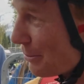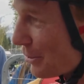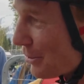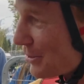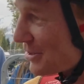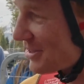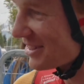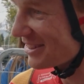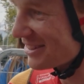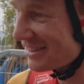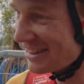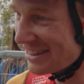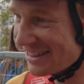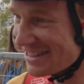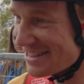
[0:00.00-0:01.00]
and bruised and
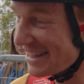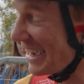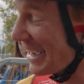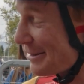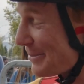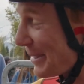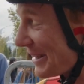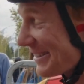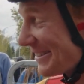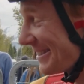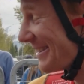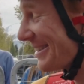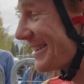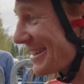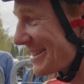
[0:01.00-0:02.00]
sad, but
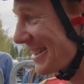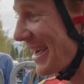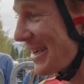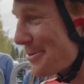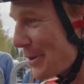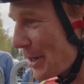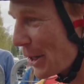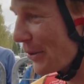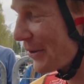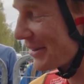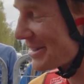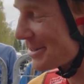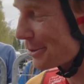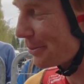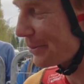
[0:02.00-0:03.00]
it's okay. We go on.
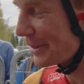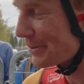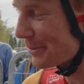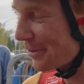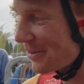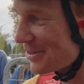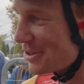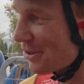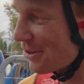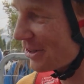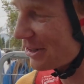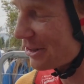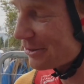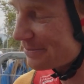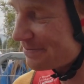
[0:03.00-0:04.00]
There's still plenty more of the Giro to
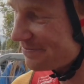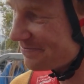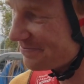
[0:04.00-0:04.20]
go.